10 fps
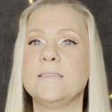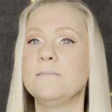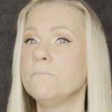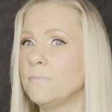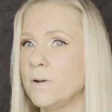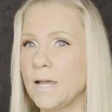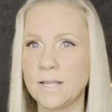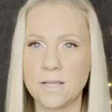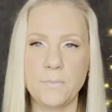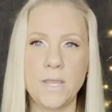my
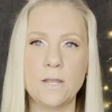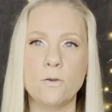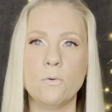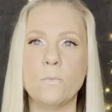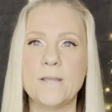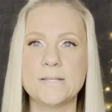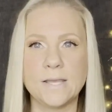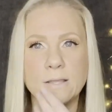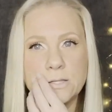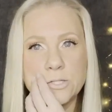libido went
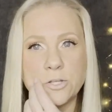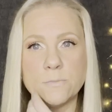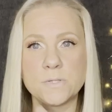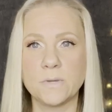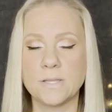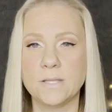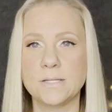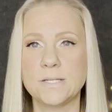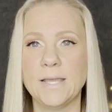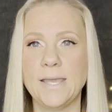down the tubes with
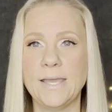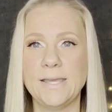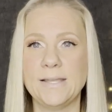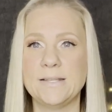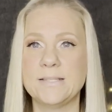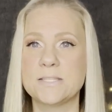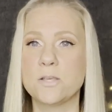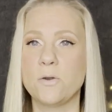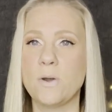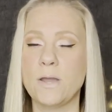it. And
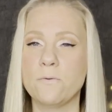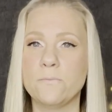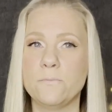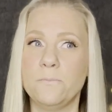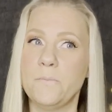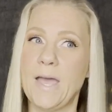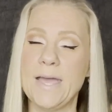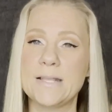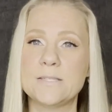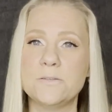so I
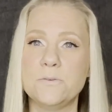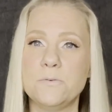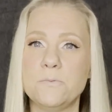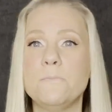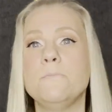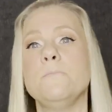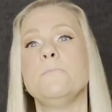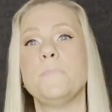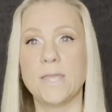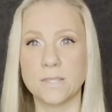had to
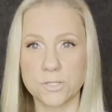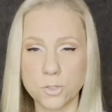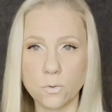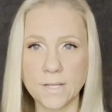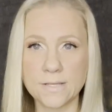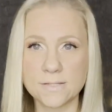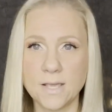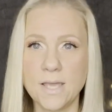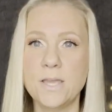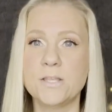make the choice
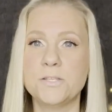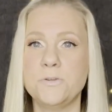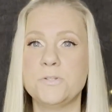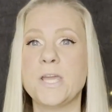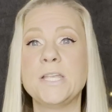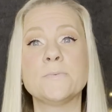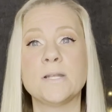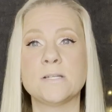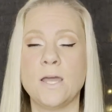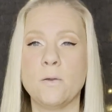to change my
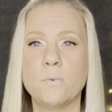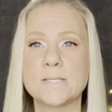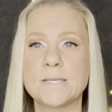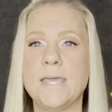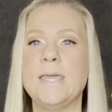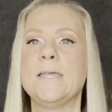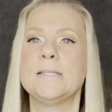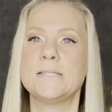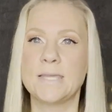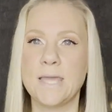diet once again
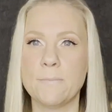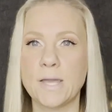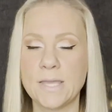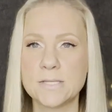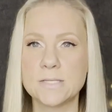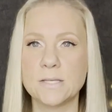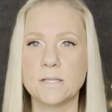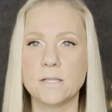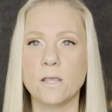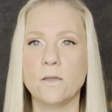to get my
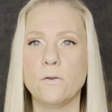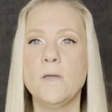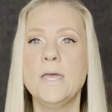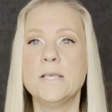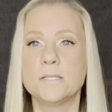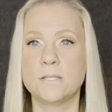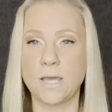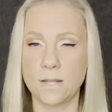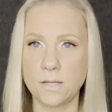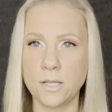insulin low, so
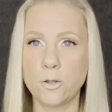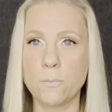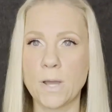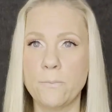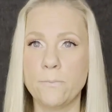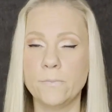that my